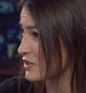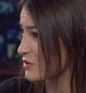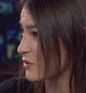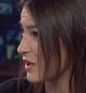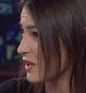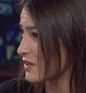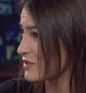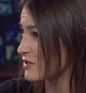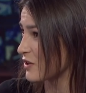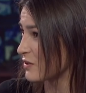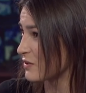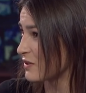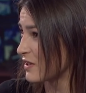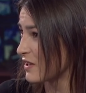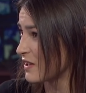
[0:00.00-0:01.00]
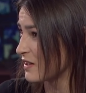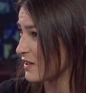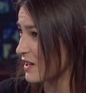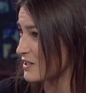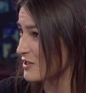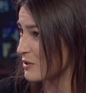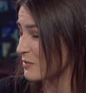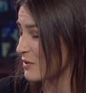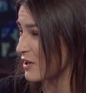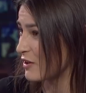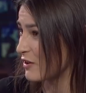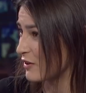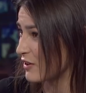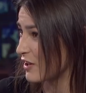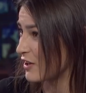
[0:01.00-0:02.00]
as well. So that's something that
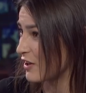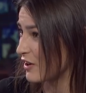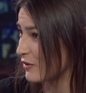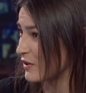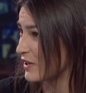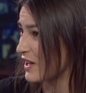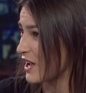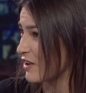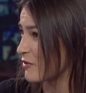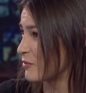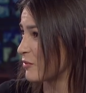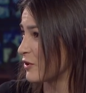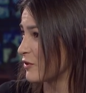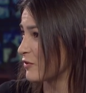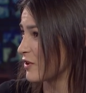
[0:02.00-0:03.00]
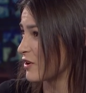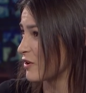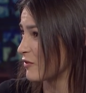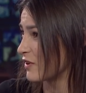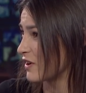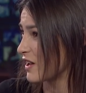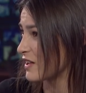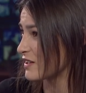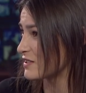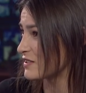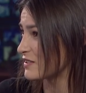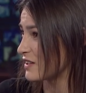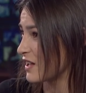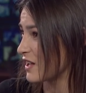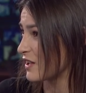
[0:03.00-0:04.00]
I, that I really have improved on over the
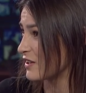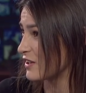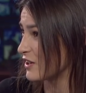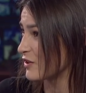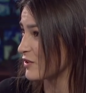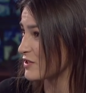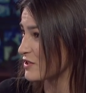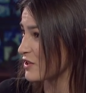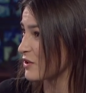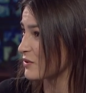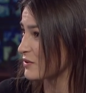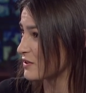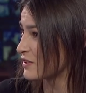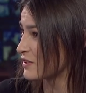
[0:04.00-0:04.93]
last uh, year or so.